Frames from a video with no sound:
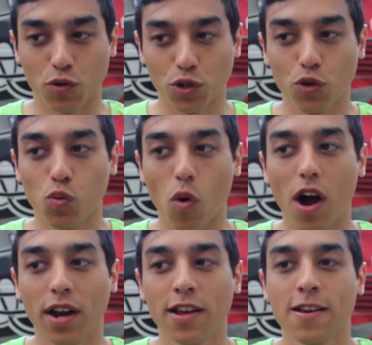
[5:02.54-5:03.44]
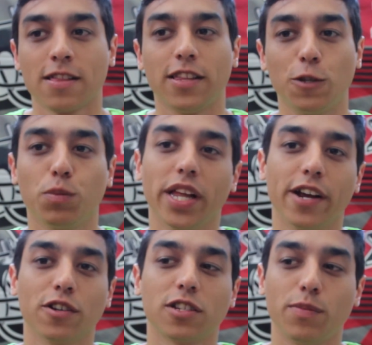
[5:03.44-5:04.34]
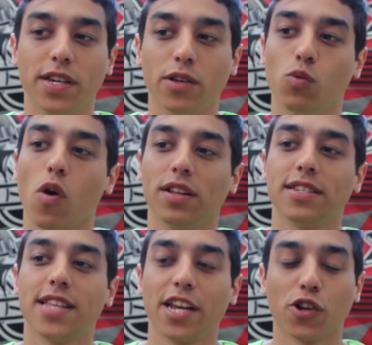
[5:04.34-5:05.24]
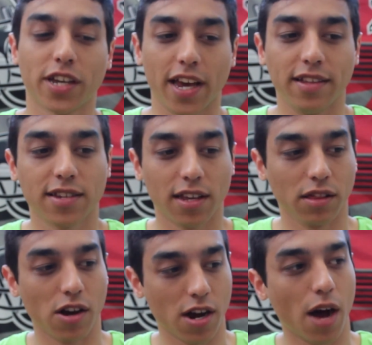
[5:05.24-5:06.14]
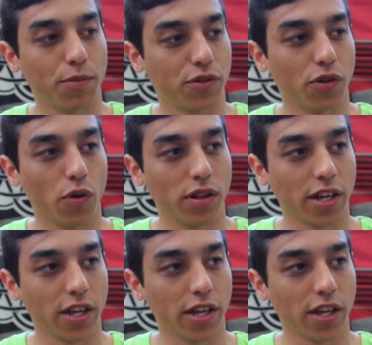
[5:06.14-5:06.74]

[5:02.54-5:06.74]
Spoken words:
You want these players to be ones that your kids can look up to,